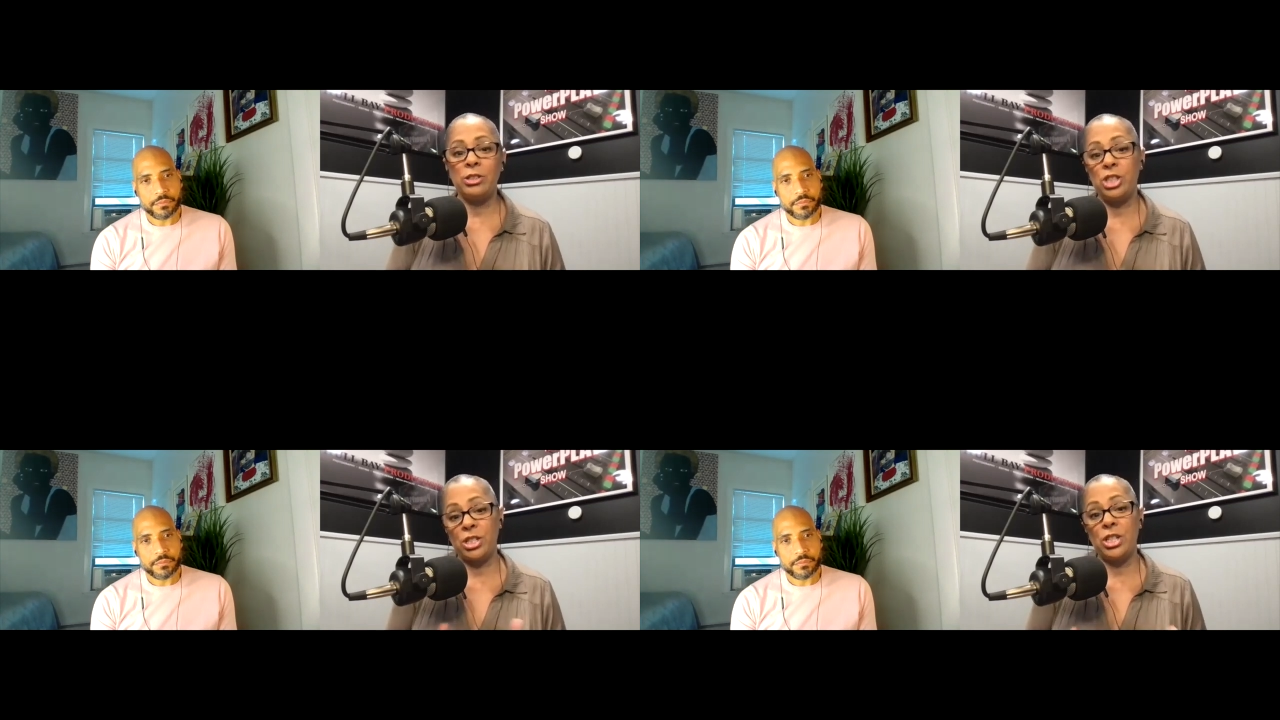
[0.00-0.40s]

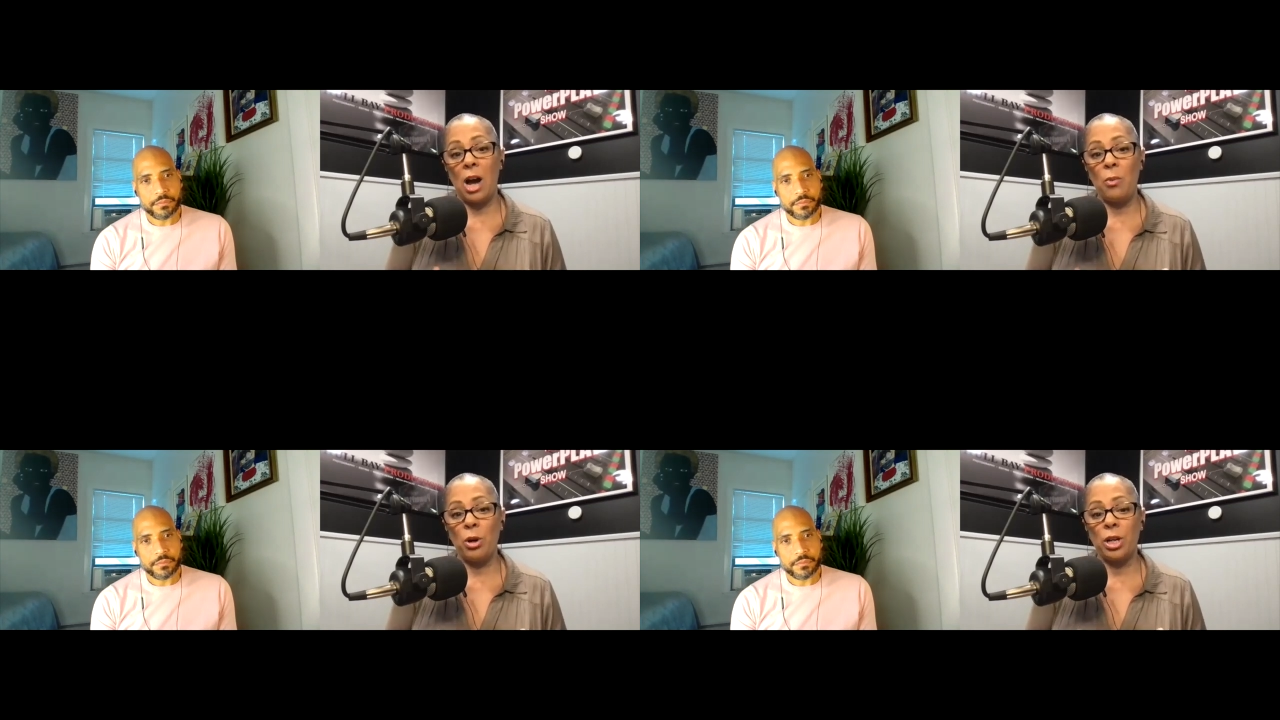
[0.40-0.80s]
Speaker 1: just
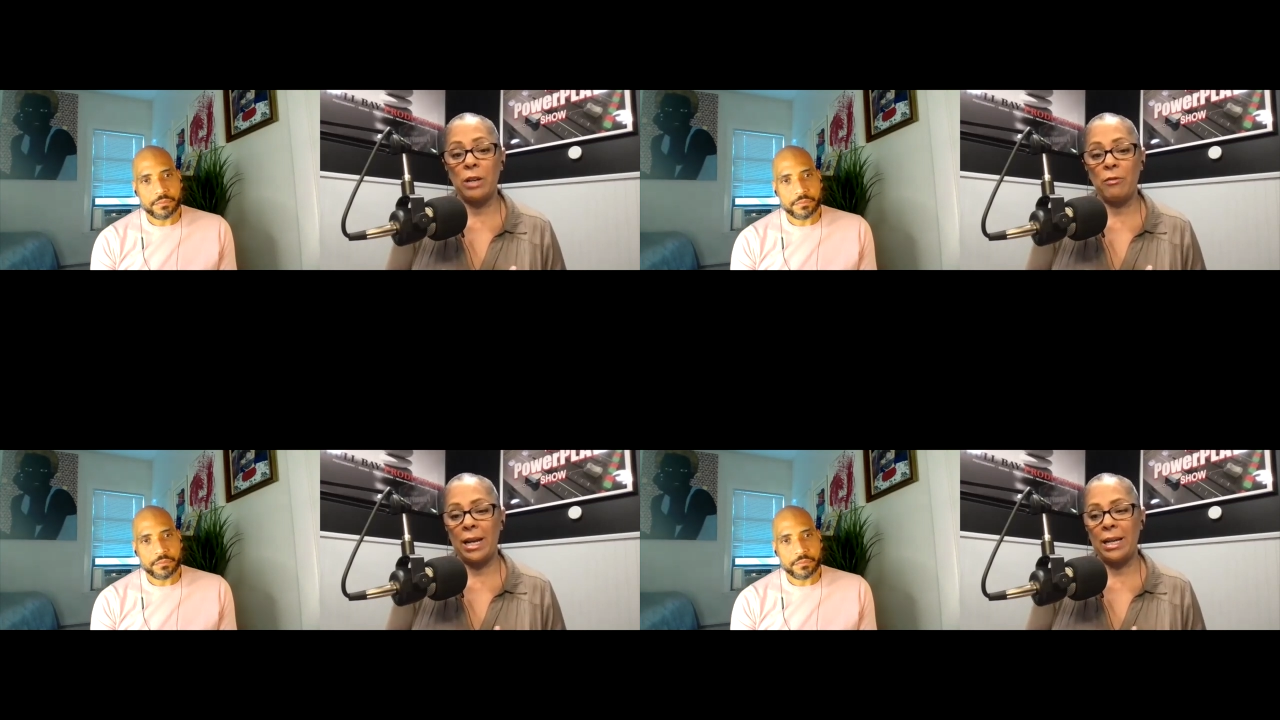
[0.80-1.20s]
not
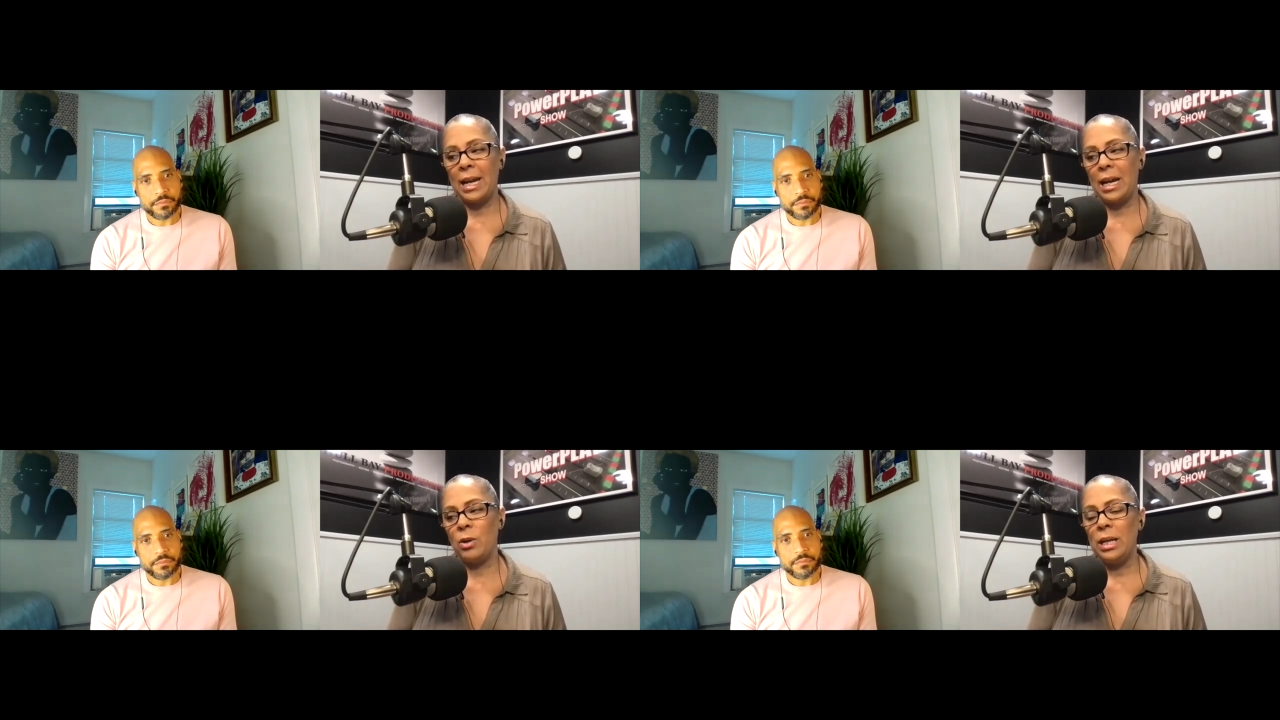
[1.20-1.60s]
working right
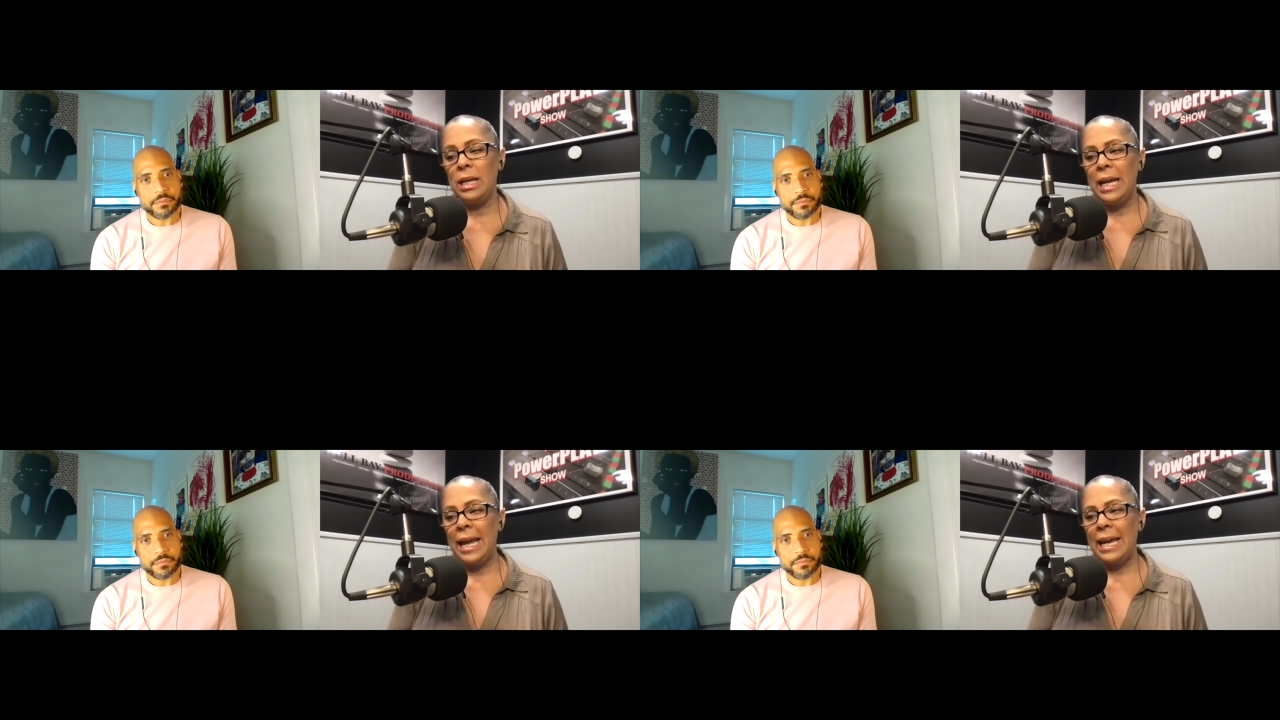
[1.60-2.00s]
now.
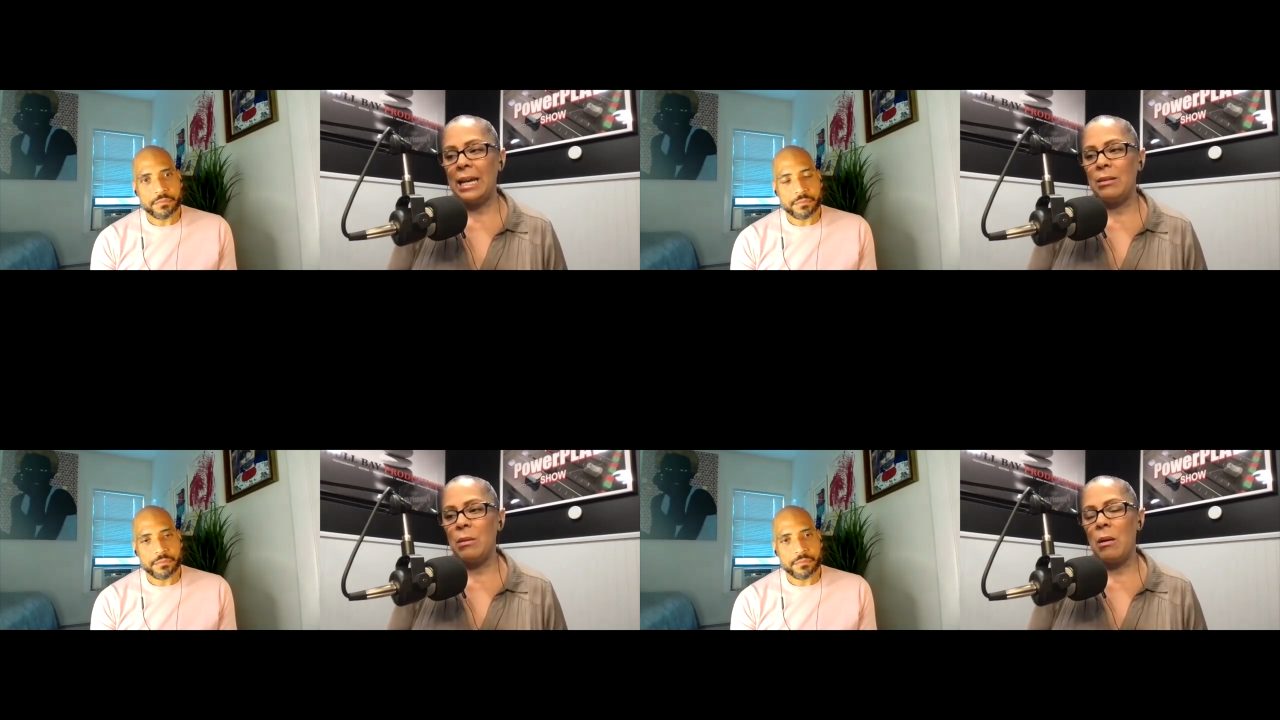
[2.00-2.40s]

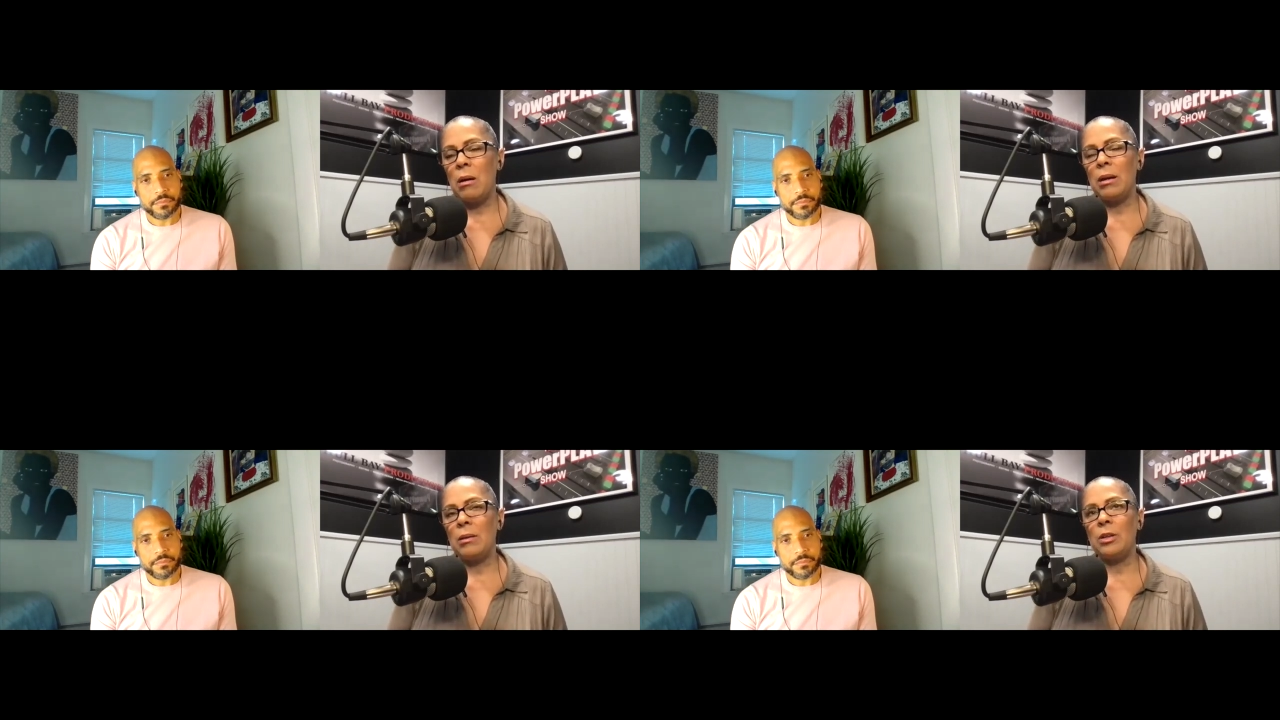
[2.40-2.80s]
And,
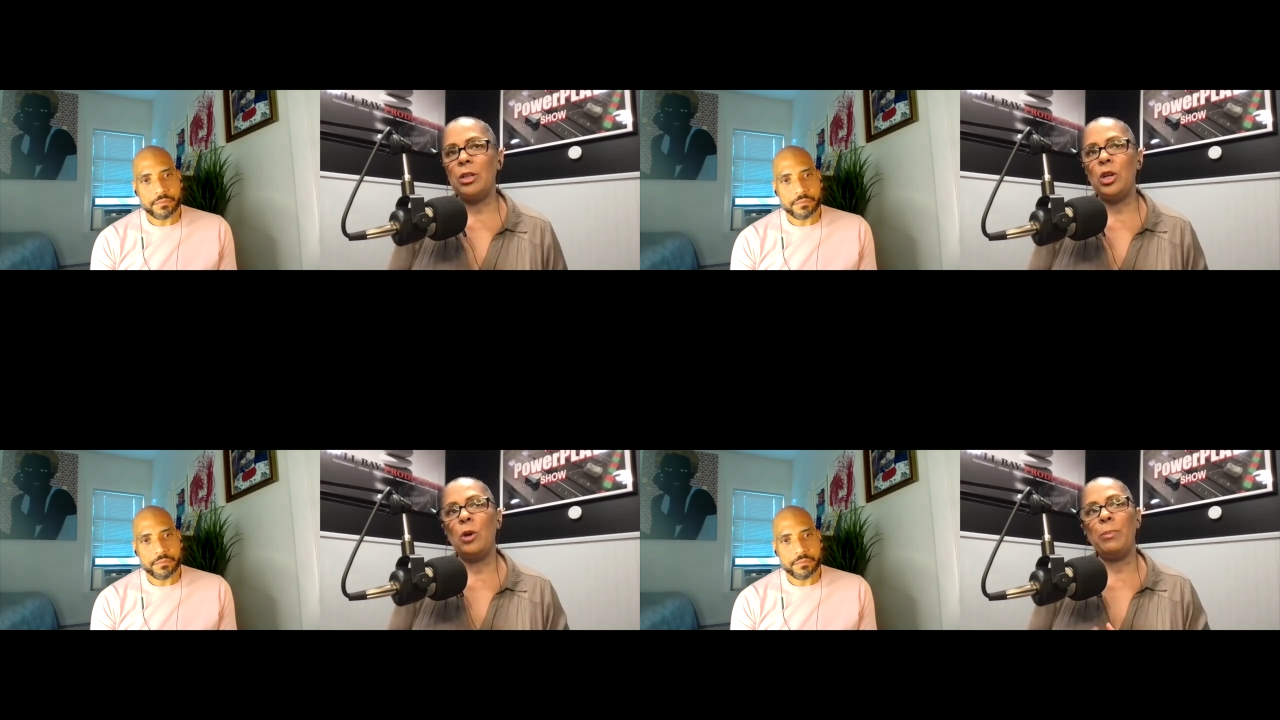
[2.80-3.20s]

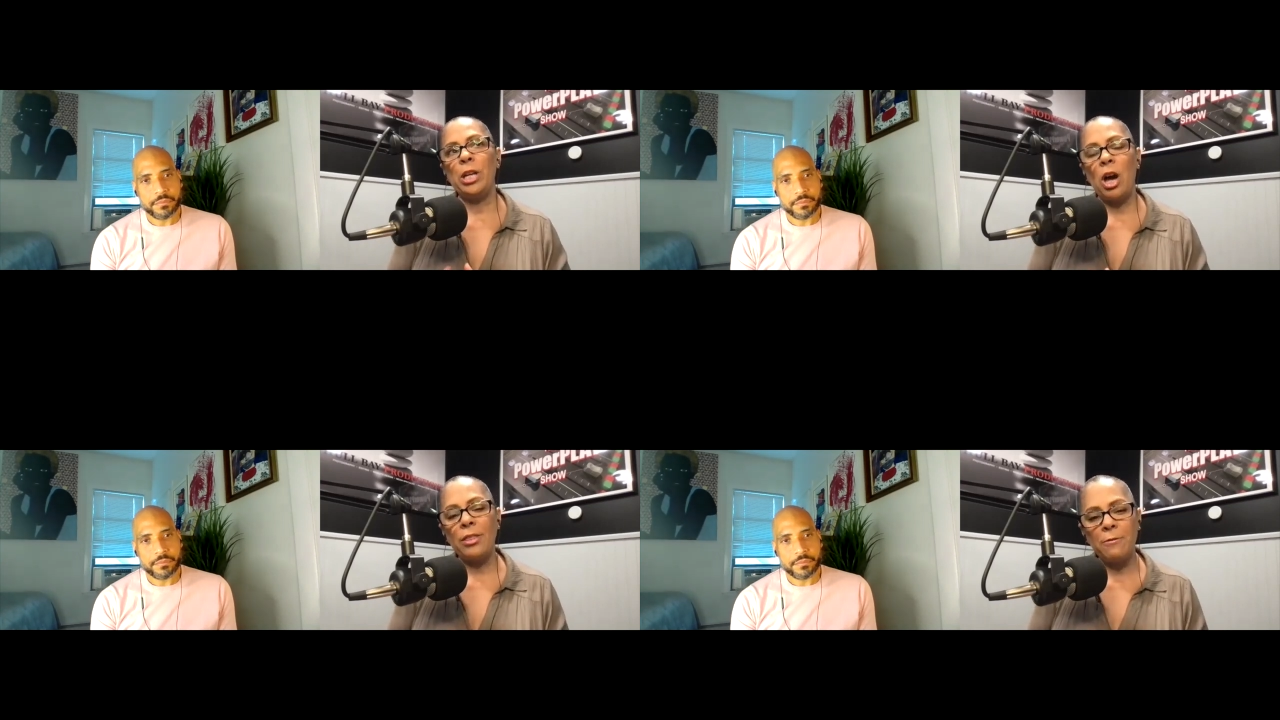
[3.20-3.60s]
you know, beyond the